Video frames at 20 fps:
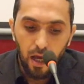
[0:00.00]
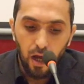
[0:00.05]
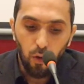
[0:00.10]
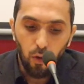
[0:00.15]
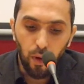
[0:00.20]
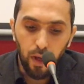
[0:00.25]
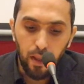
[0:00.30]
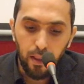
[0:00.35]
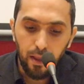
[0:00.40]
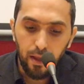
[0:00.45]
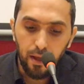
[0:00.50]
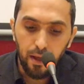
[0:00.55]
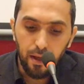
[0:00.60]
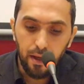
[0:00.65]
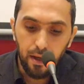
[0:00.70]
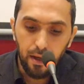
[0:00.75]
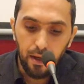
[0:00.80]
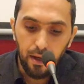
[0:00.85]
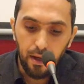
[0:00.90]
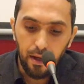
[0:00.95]
Well,
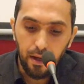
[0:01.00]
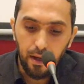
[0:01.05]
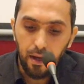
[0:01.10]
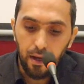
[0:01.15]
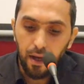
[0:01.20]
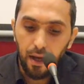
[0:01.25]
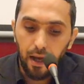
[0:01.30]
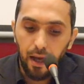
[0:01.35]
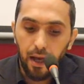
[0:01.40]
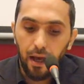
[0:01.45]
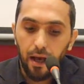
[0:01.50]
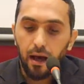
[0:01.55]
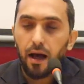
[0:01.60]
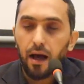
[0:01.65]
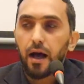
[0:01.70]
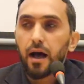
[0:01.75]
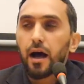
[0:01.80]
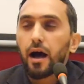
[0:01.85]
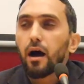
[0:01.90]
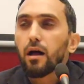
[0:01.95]

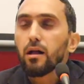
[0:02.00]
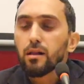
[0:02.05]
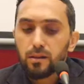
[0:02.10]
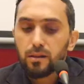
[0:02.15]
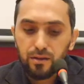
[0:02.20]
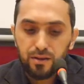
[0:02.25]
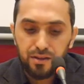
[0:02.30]
all